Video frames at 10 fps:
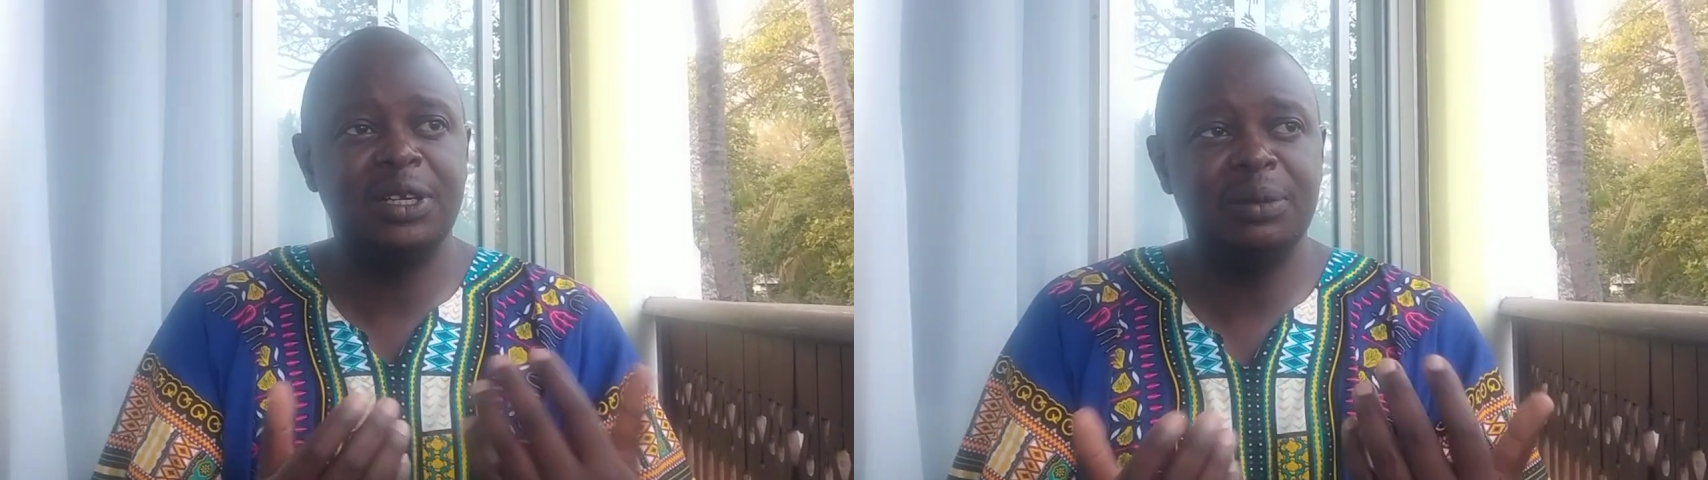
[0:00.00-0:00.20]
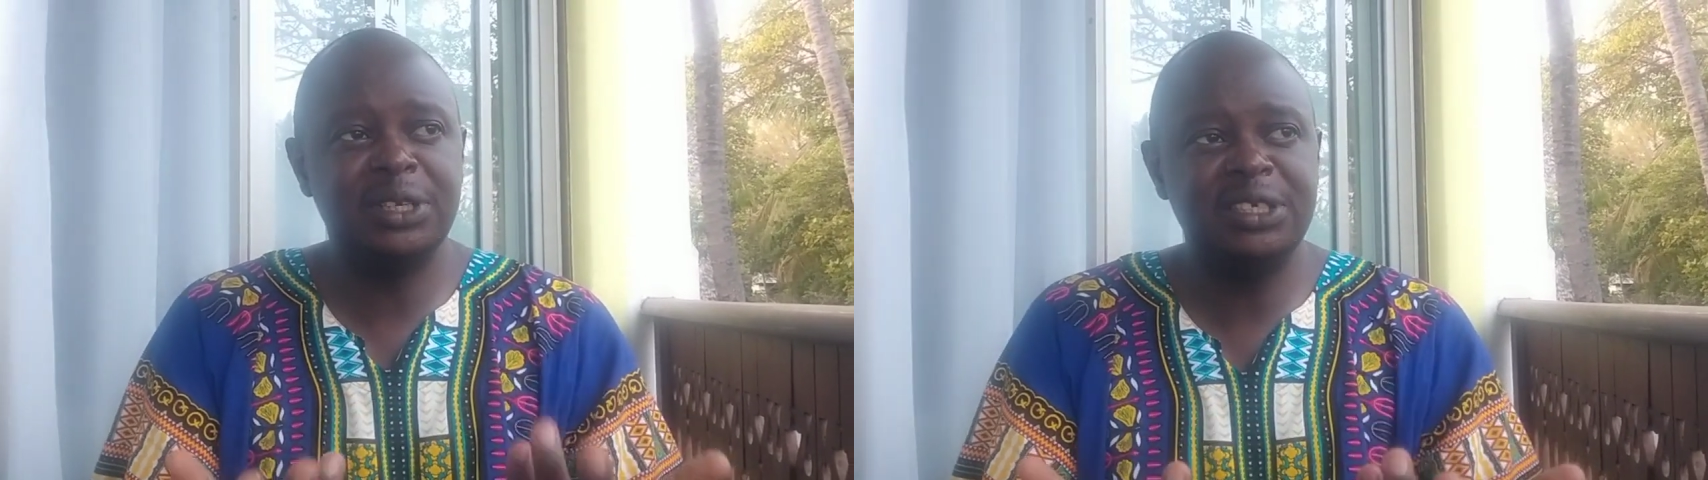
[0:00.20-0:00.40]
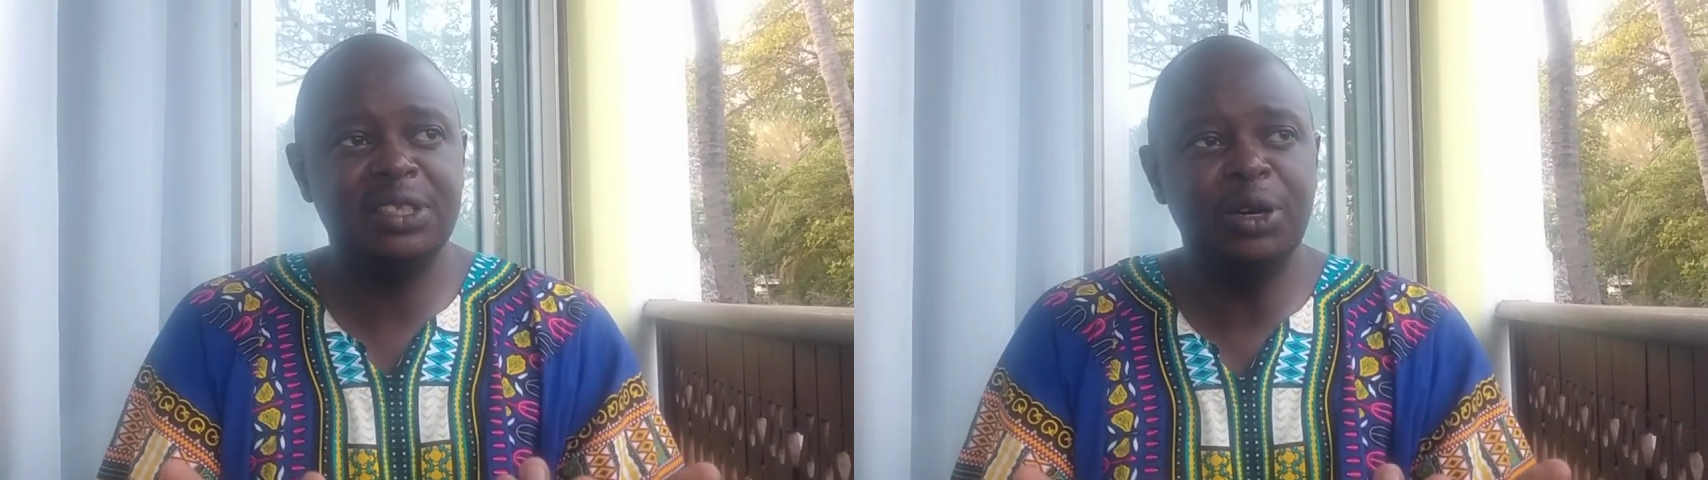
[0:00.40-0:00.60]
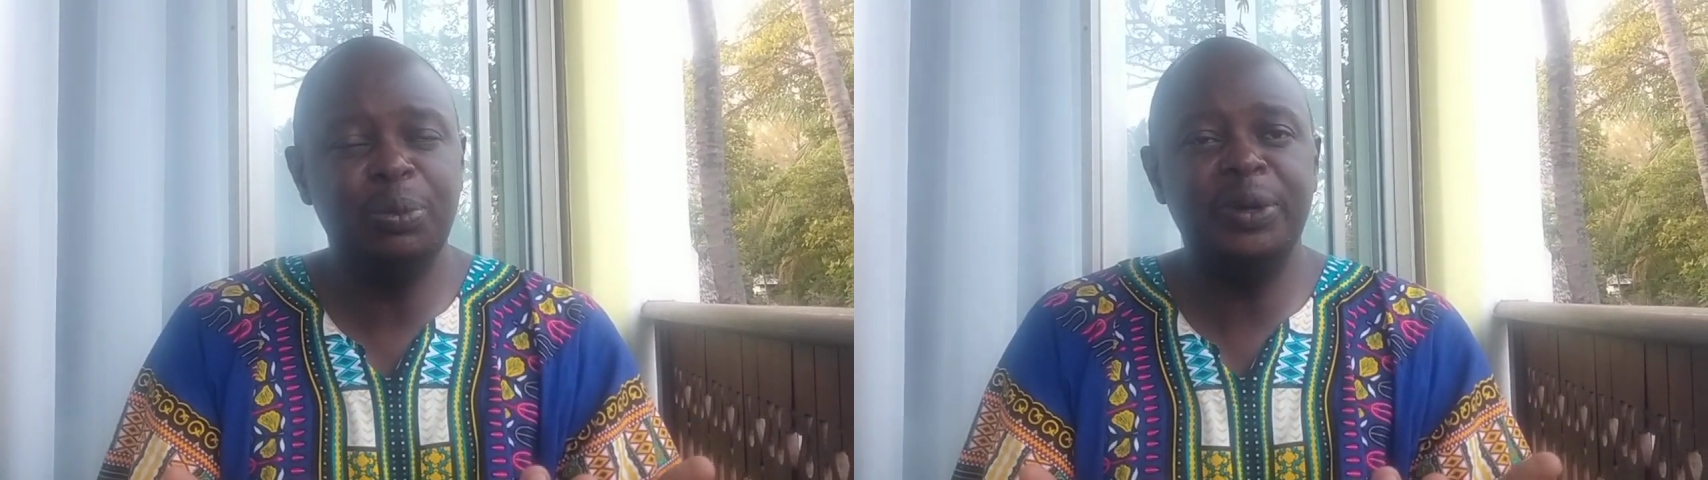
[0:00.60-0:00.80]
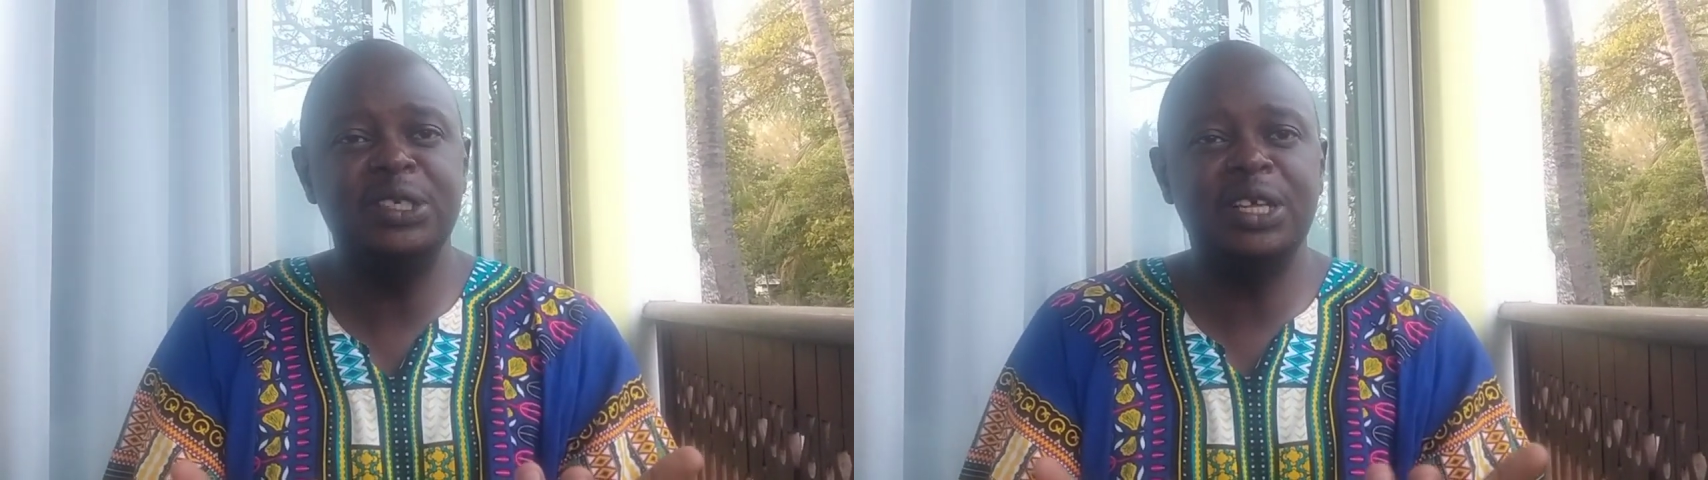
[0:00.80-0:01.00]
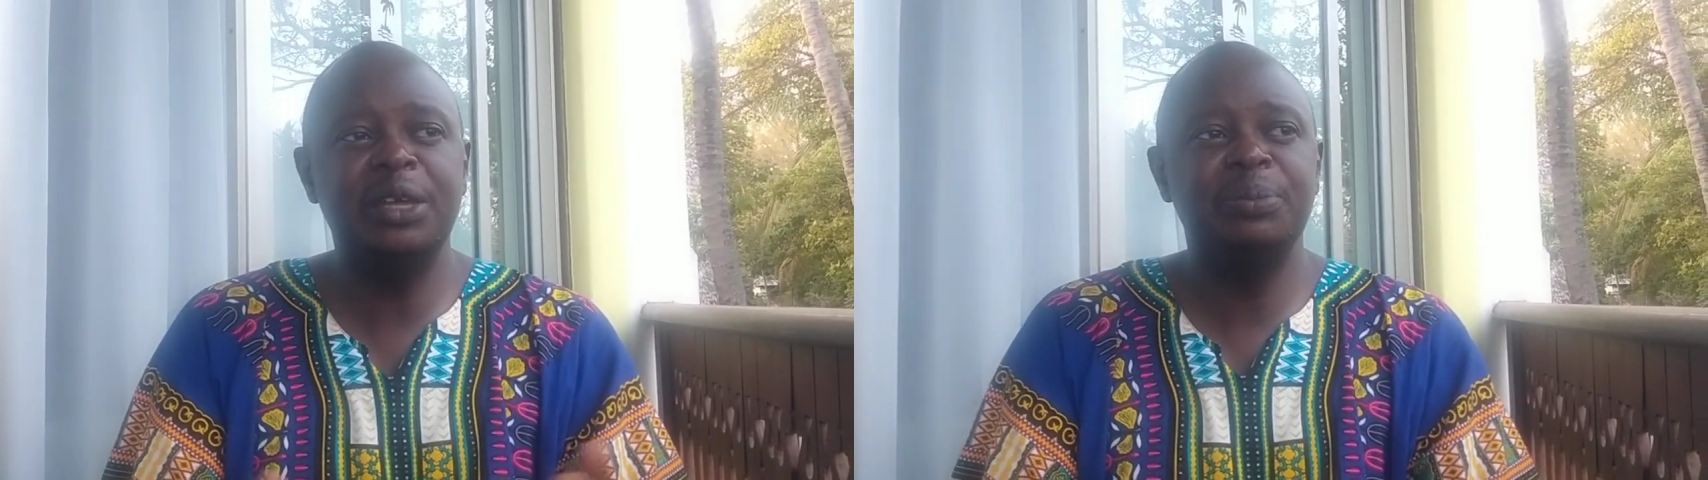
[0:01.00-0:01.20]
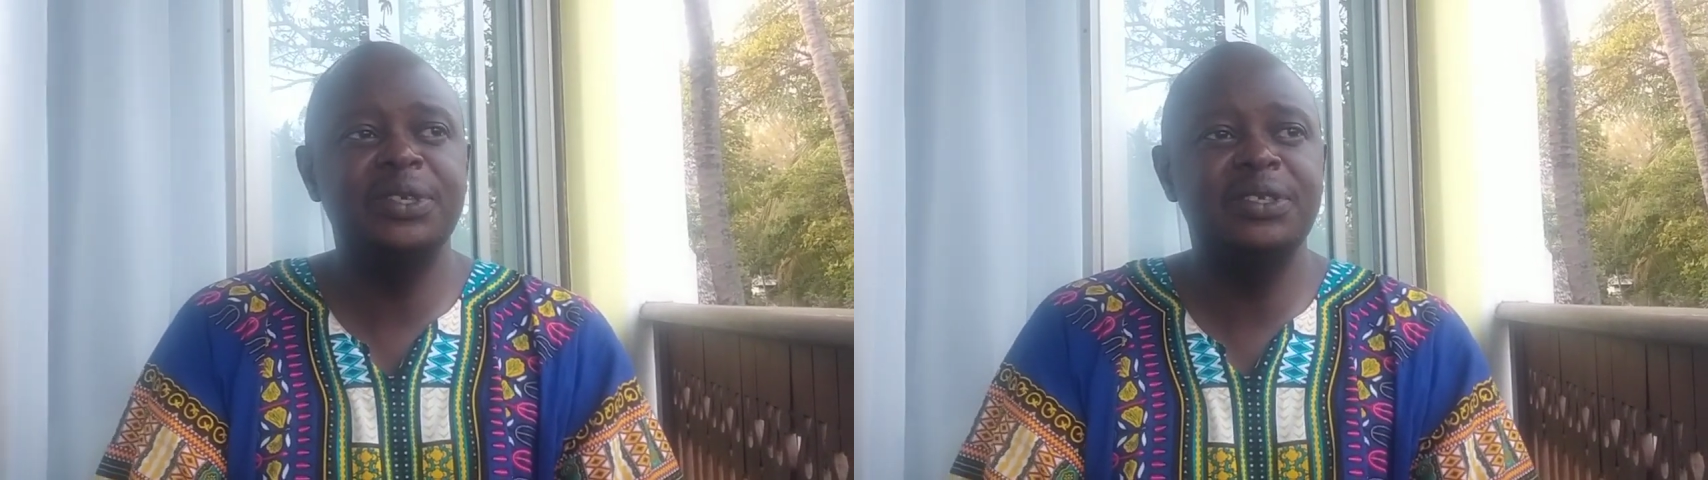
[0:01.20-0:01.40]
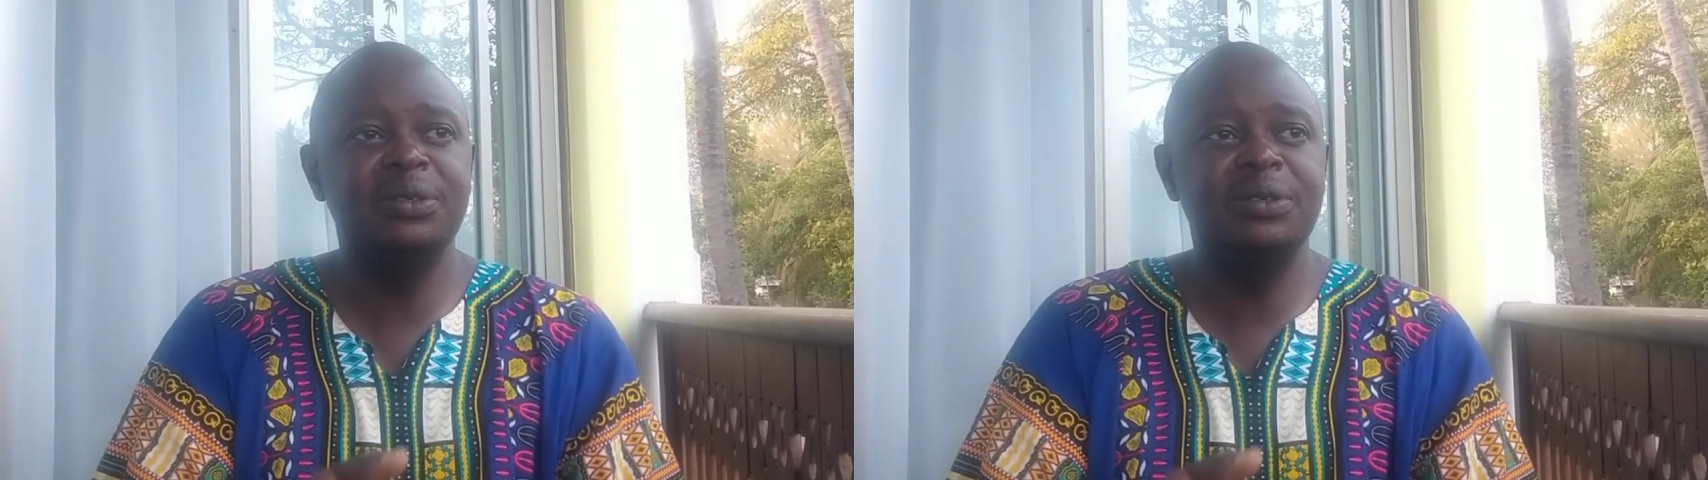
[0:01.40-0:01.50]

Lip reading: But the open type is